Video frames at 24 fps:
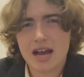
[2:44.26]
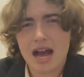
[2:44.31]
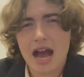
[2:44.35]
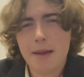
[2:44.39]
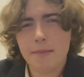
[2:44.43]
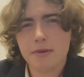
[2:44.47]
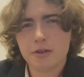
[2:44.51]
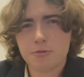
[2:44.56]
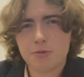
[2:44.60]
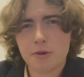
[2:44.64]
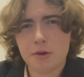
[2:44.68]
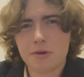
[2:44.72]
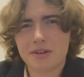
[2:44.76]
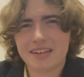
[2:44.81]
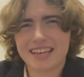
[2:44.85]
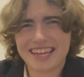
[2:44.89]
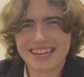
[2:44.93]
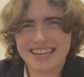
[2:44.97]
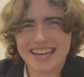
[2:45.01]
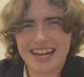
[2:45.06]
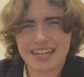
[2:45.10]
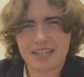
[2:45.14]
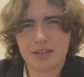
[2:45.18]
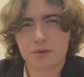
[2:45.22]
I must be able to
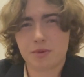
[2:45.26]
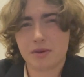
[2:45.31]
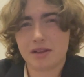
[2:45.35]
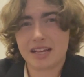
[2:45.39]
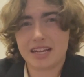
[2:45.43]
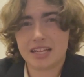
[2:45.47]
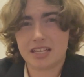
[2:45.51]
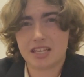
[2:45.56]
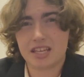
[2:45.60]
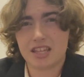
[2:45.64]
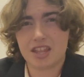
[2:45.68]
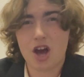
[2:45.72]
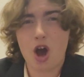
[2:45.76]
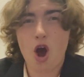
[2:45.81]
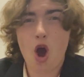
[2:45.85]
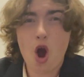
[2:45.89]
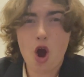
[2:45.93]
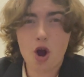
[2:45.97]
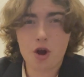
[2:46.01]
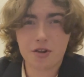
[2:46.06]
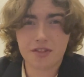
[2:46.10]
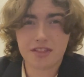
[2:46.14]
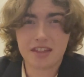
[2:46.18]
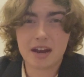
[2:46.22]
connect and relate to the
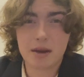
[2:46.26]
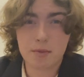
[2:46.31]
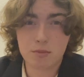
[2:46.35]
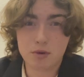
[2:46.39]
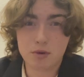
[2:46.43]
art that I'm